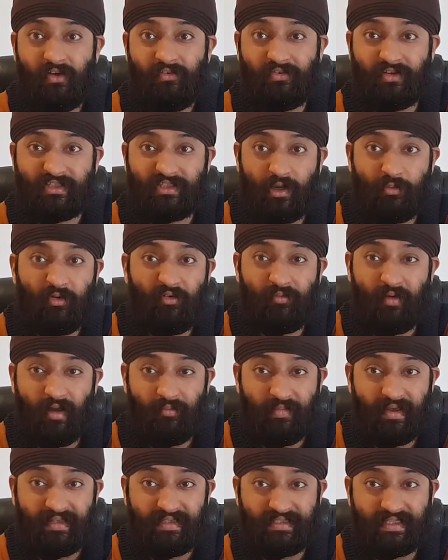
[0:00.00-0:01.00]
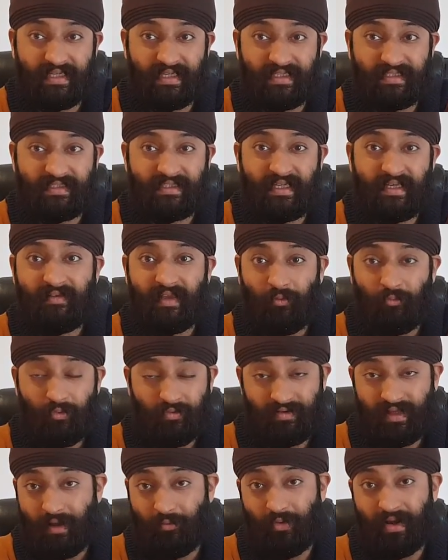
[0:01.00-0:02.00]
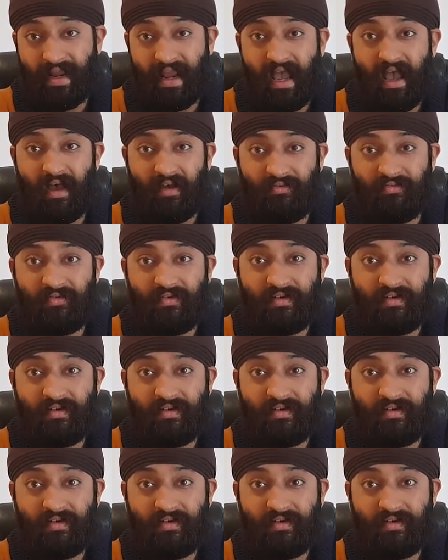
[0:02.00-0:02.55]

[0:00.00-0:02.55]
For some of my mentees that we have,